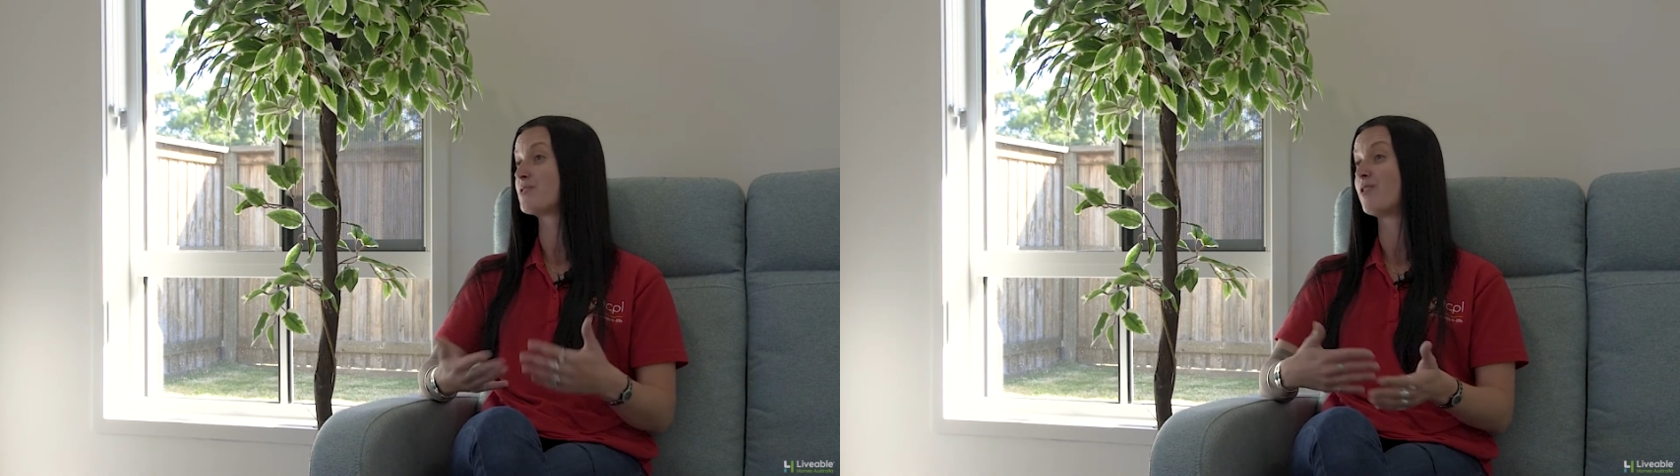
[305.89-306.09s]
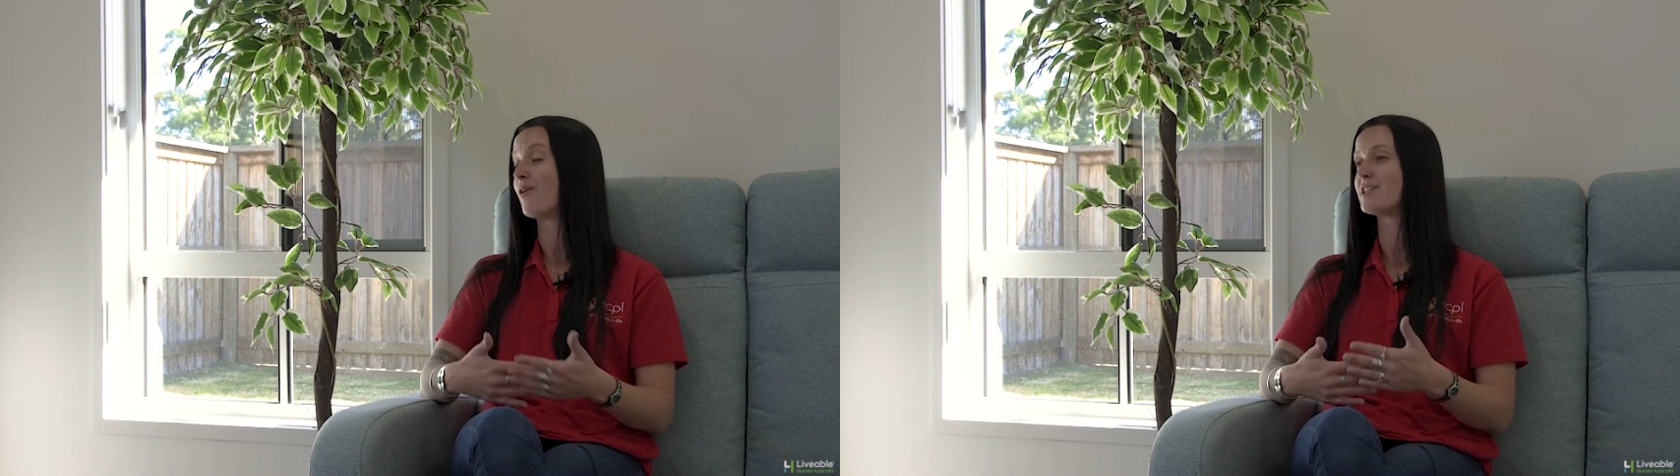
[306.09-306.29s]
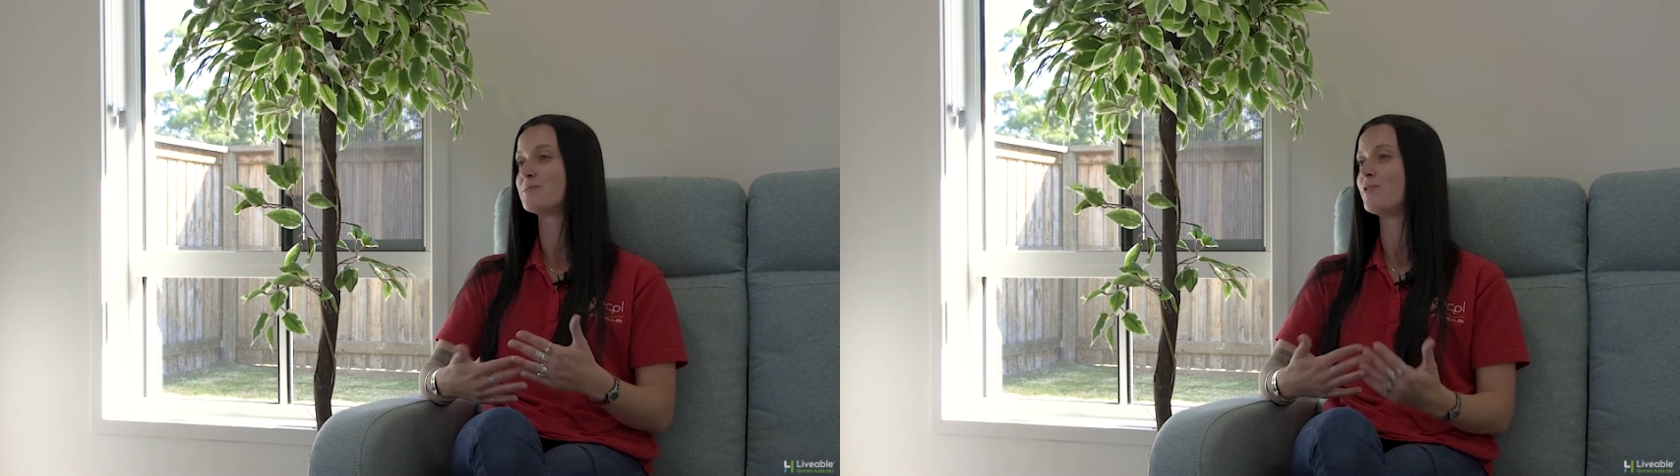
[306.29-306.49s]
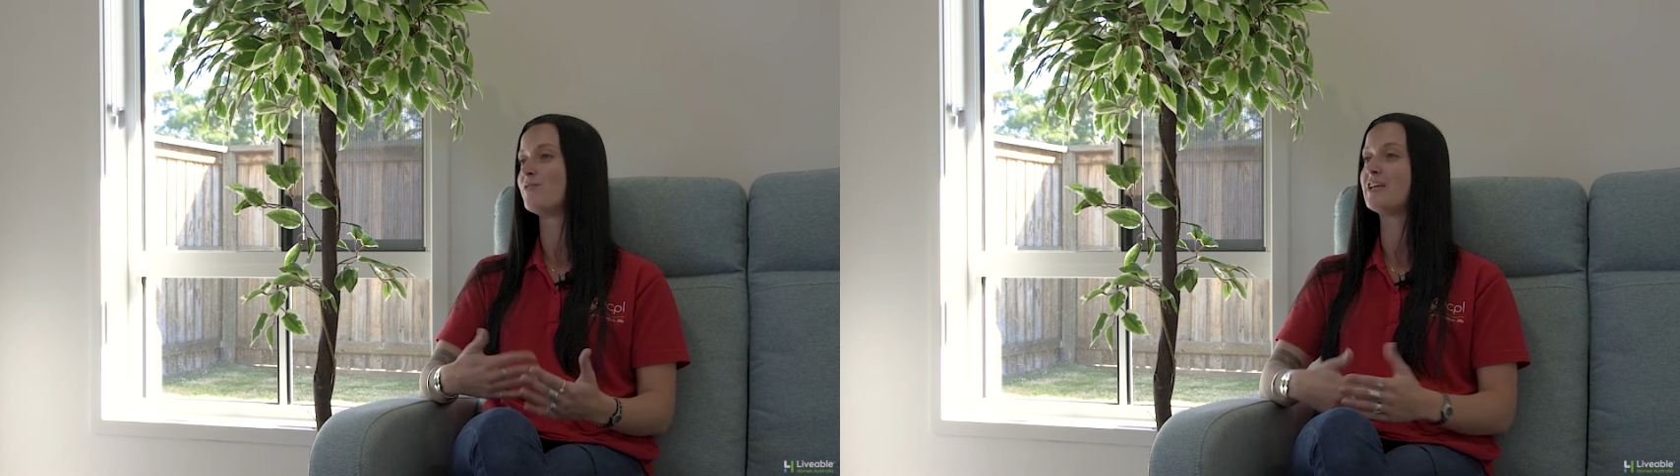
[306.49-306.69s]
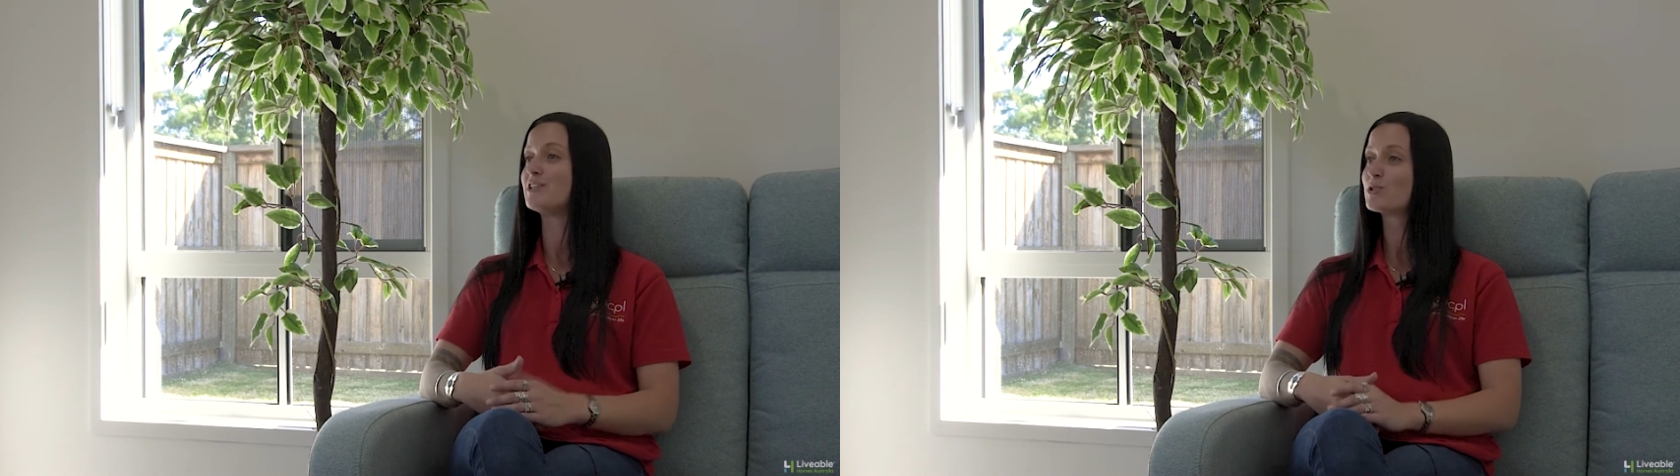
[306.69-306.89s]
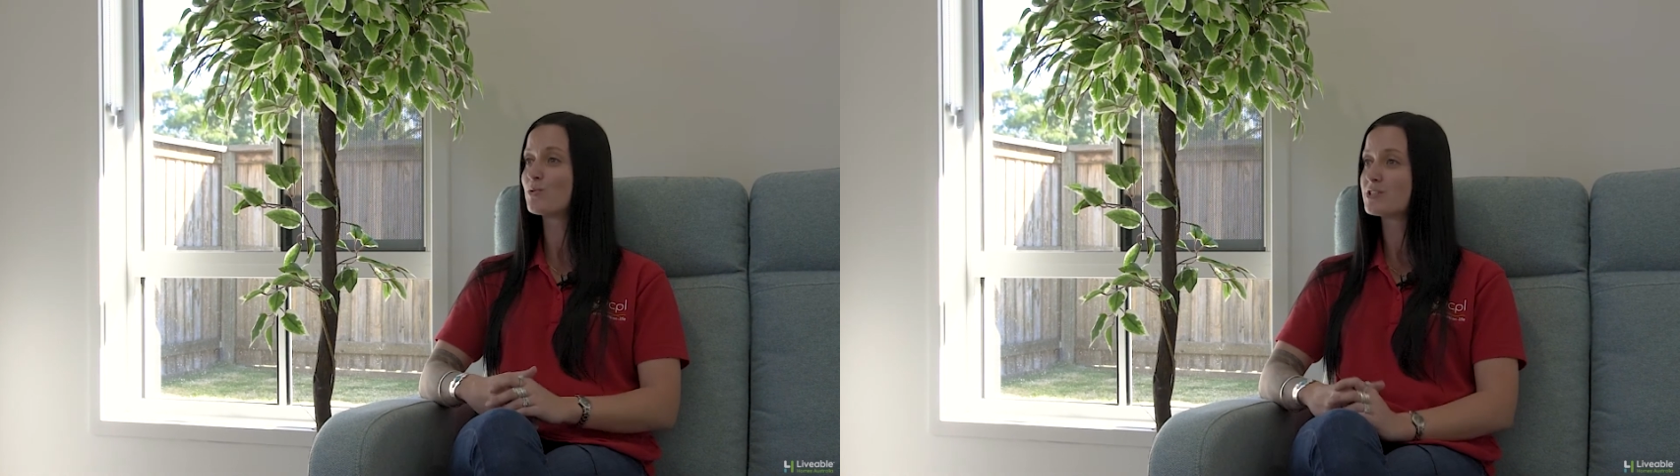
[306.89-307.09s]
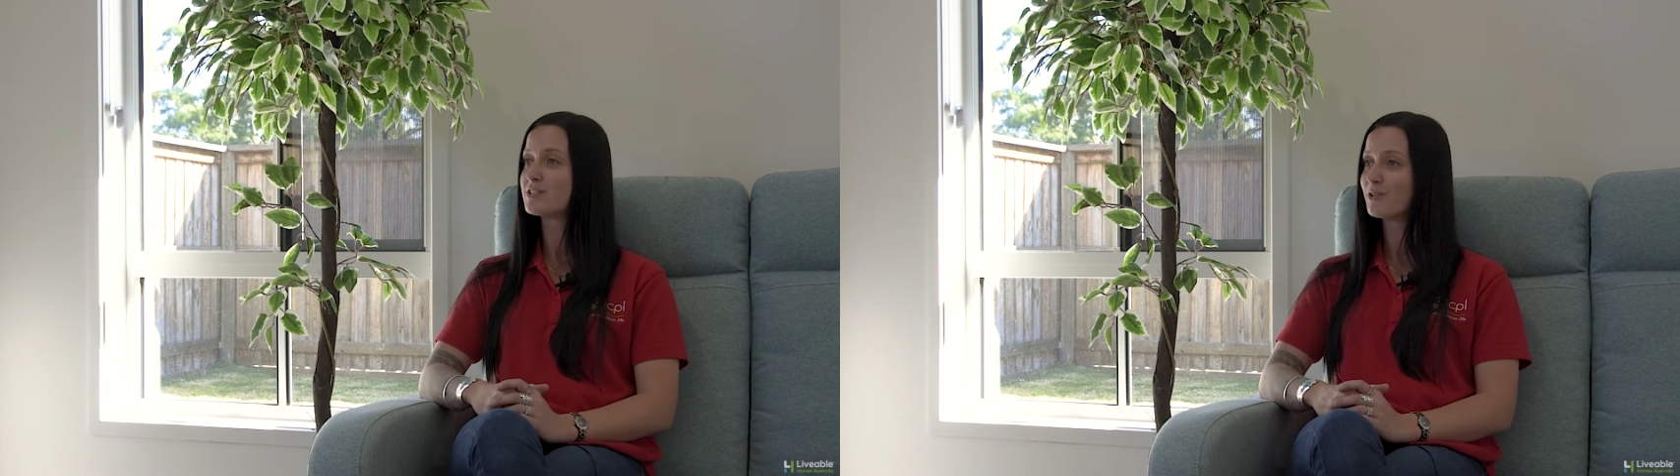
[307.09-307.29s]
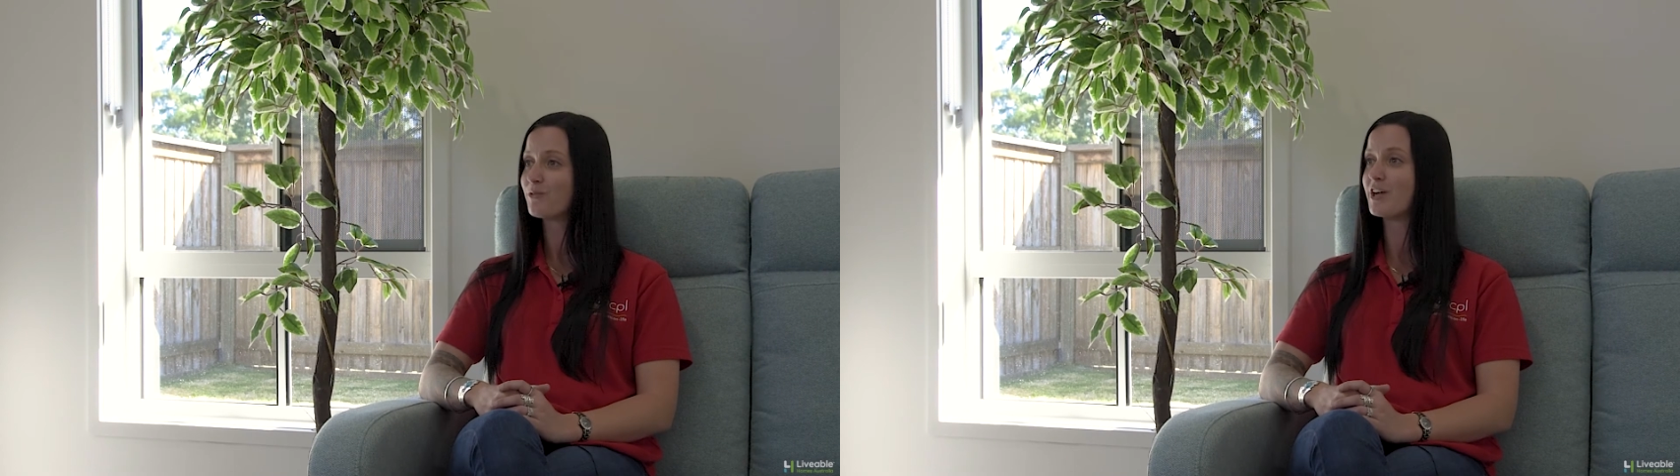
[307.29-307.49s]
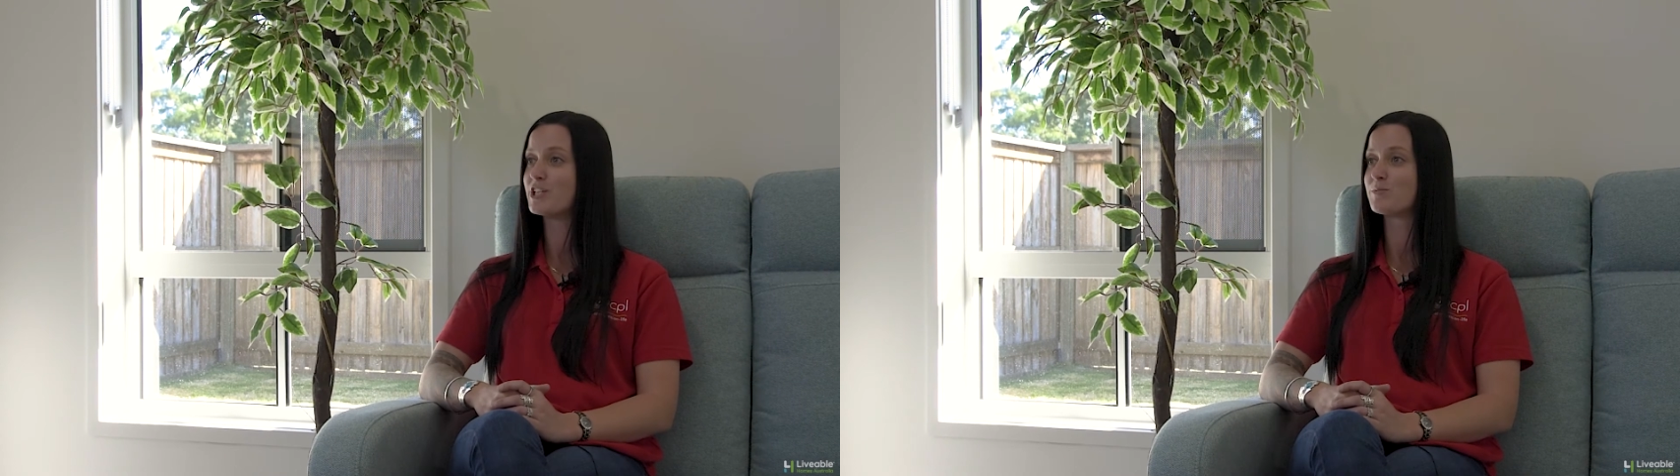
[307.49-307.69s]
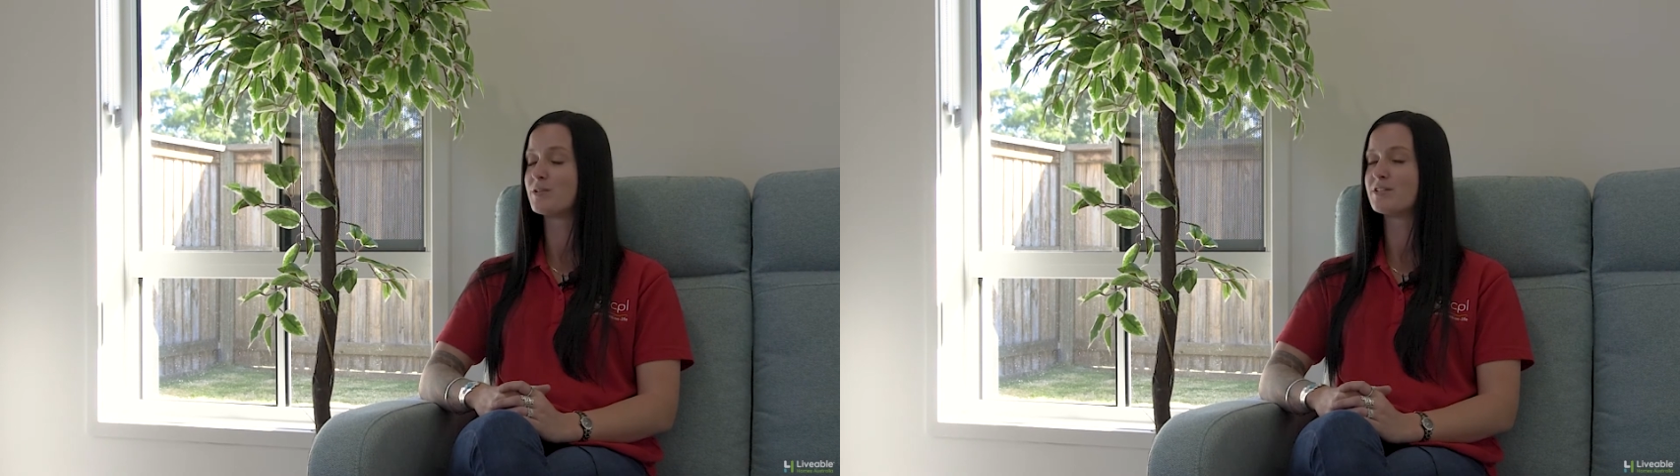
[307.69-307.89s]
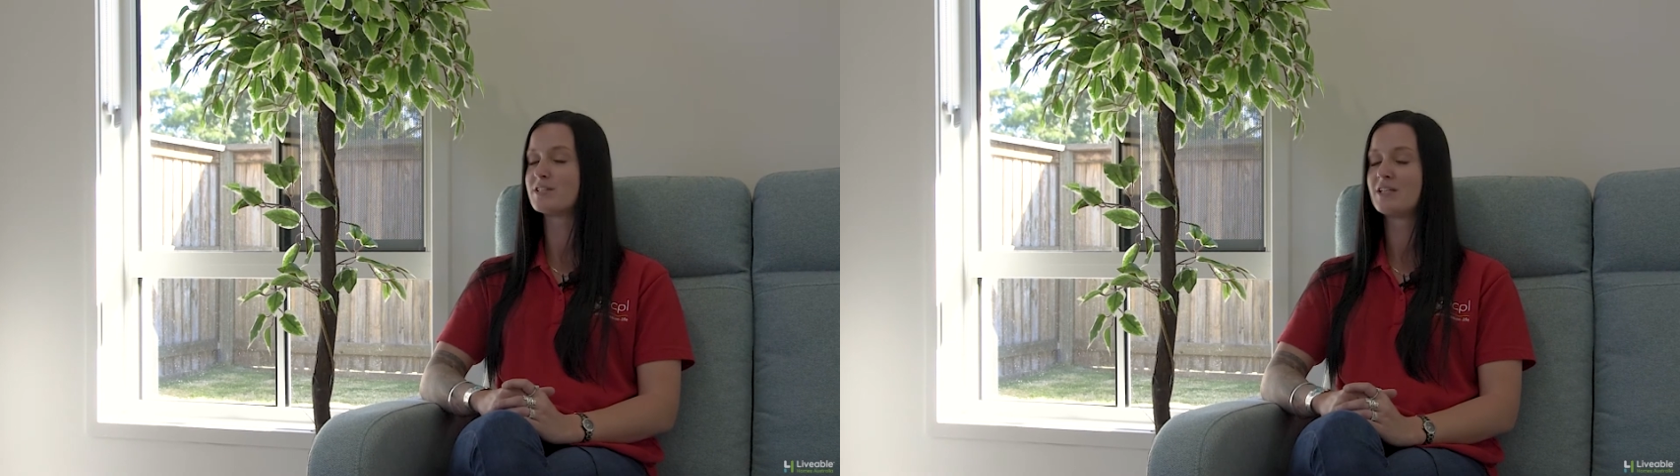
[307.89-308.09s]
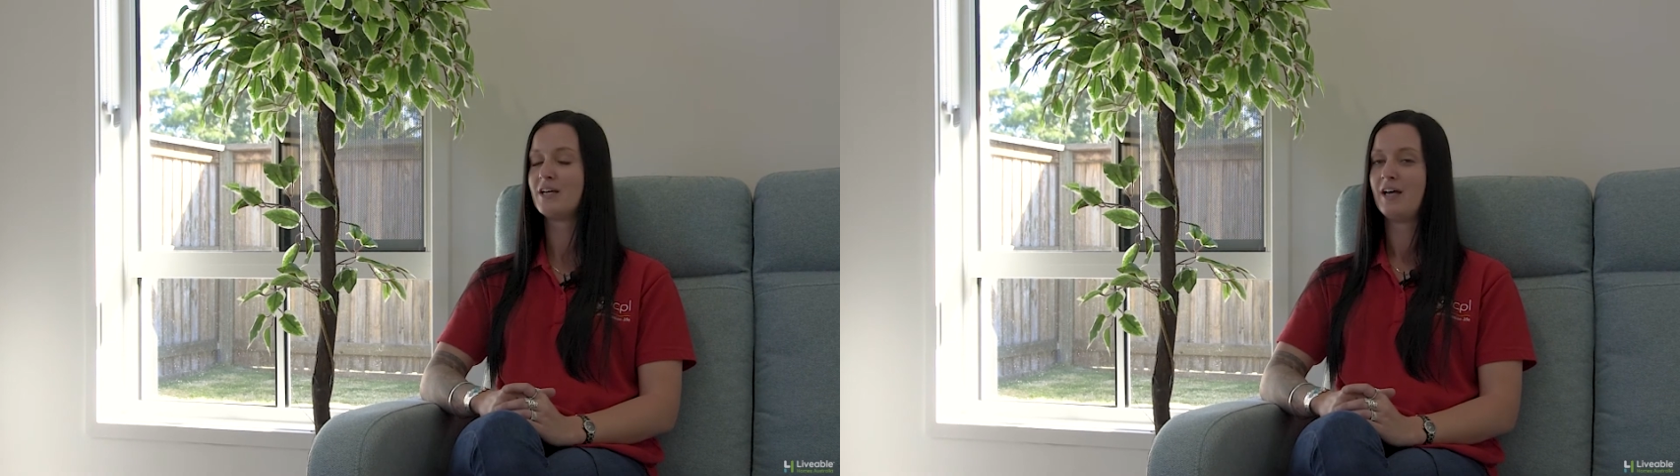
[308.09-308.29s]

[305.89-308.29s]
clients moving into a still arrangement.